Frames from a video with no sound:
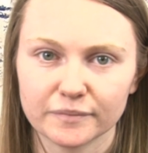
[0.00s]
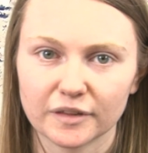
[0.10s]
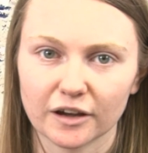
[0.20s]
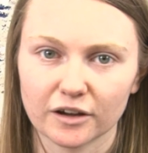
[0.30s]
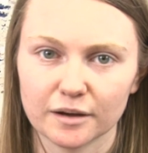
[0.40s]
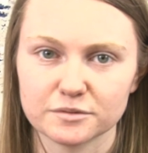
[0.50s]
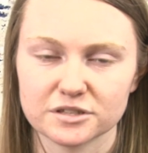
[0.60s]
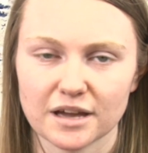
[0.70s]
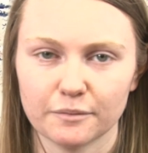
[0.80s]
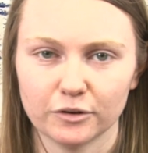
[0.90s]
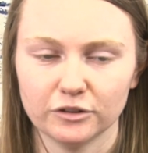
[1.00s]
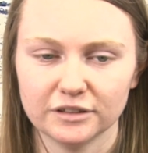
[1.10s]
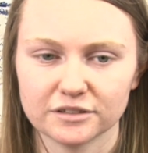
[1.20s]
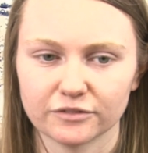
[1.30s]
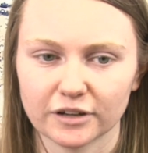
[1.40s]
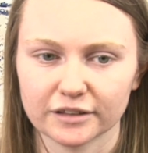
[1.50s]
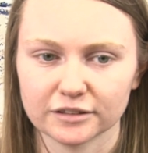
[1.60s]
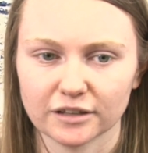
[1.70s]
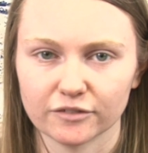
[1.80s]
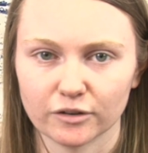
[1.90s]
"There comes a time where you need to forget
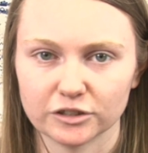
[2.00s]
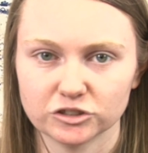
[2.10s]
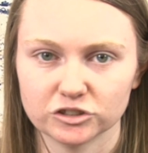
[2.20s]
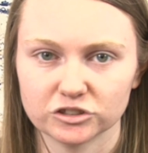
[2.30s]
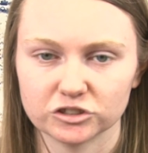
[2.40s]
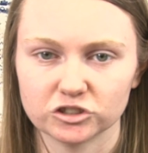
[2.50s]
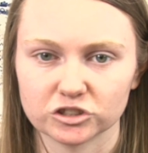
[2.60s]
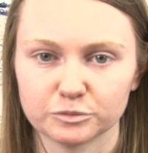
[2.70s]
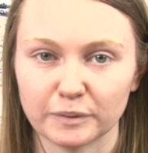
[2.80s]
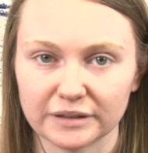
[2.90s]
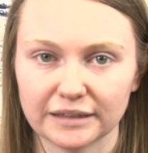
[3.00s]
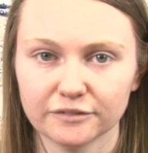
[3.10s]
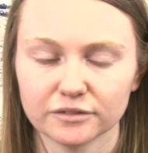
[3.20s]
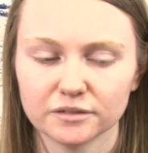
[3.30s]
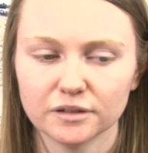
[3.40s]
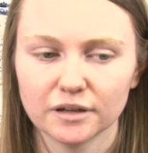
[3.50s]
the tough questions and just believe."